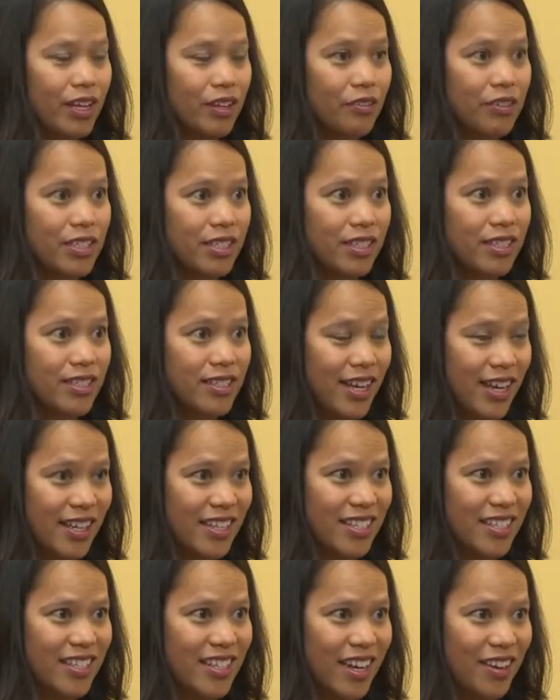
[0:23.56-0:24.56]
and it was a
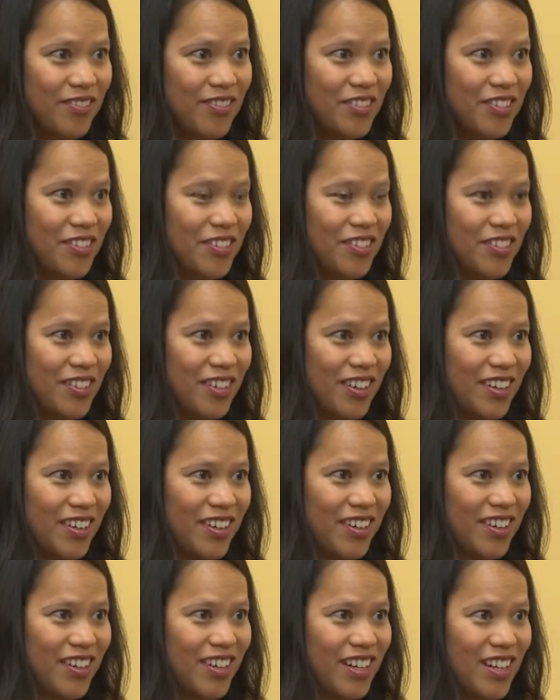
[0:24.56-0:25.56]
success after
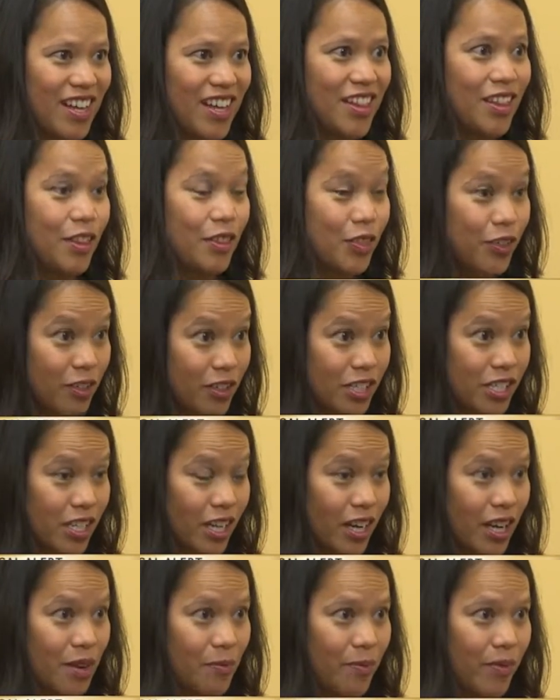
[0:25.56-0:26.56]
the third
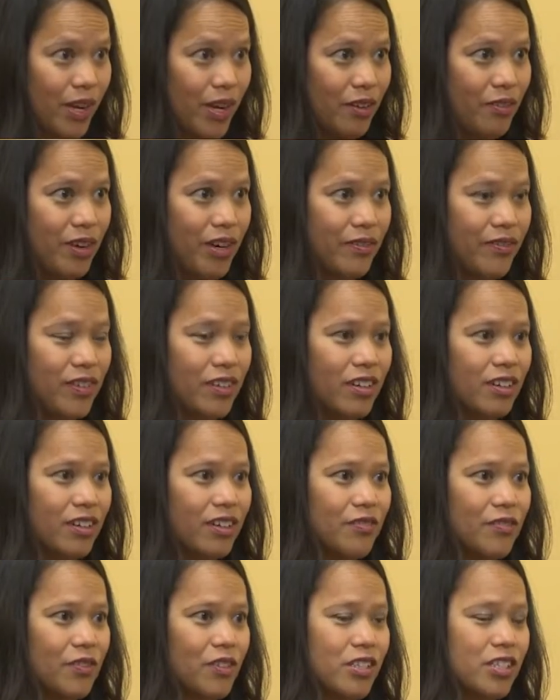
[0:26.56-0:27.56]
time. However,
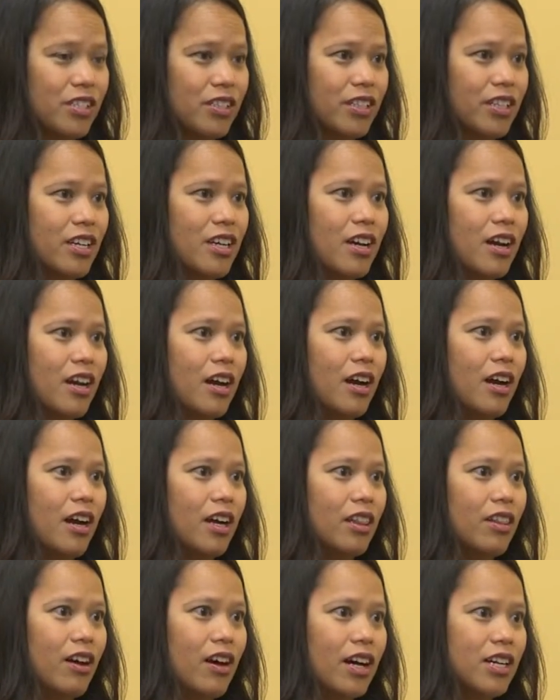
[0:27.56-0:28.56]
unfortunately, I
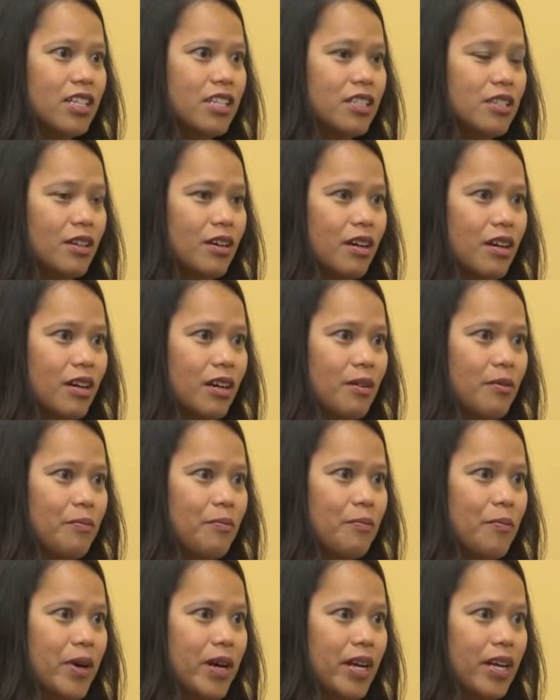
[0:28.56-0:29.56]
lost
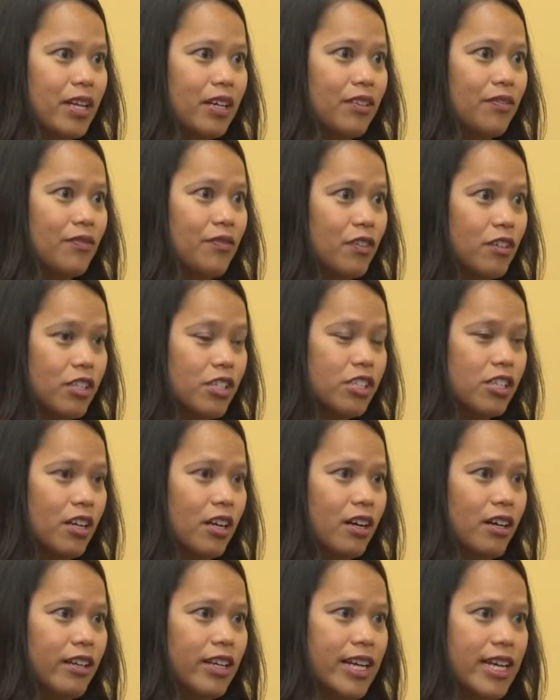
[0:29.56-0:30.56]
um, my first
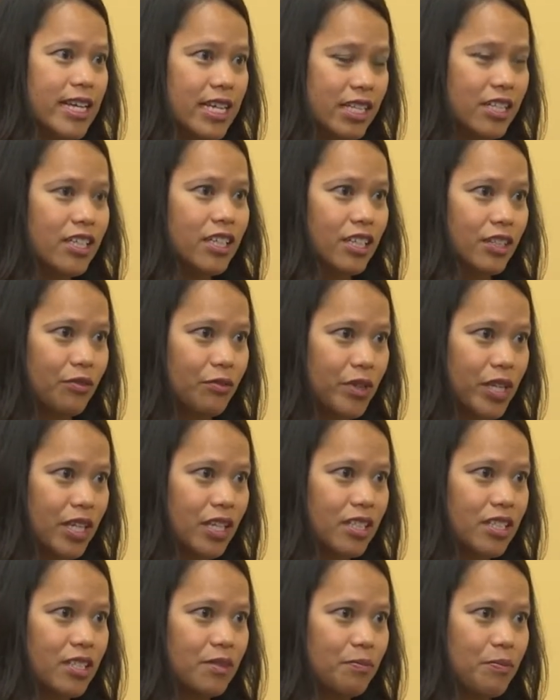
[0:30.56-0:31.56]
child at eighteen
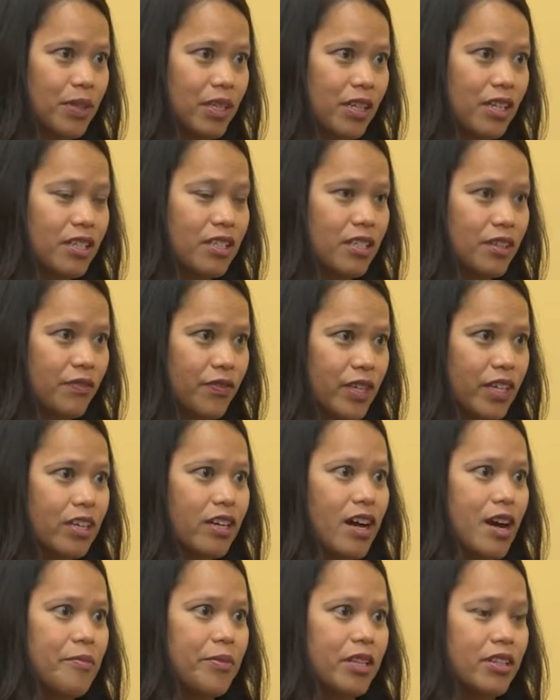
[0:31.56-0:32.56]
weeks because of
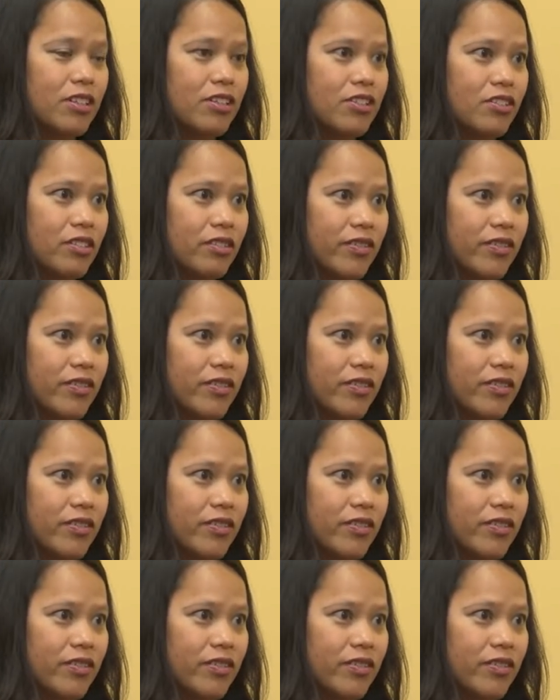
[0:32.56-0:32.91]
incompetent